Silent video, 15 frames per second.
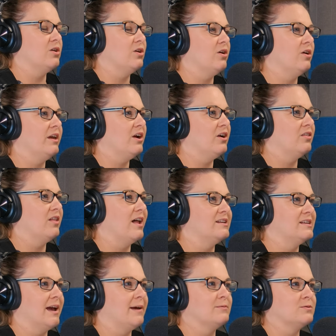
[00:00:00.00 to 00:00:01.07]
you'll hear a lot of
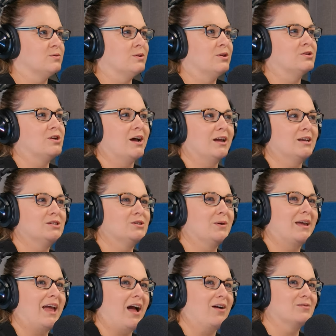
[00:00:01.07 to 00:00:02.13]
times when you're talking to
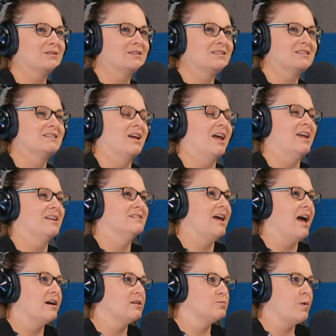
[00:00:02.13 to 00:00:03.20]
accountants and
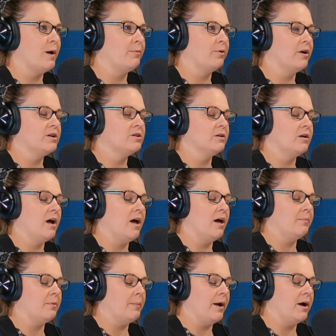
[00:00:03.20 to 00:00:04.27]
tax
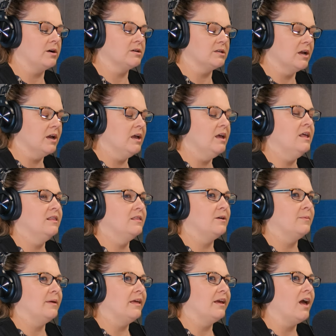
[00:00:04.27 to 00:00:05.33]
preparers, they'll
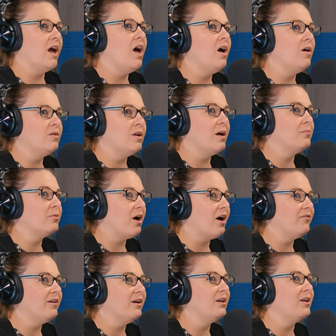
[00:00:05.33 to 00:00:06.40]
be like, oh,
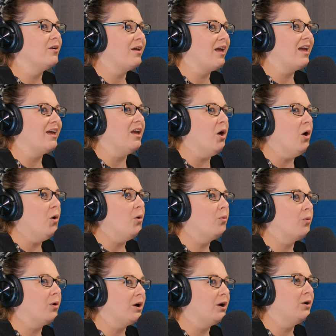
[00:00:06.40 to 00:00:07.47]
nonprofit? Okay,
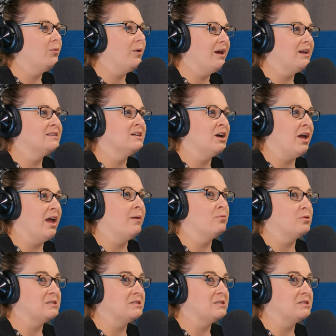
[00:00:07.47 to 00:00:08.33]
we're going to wait until April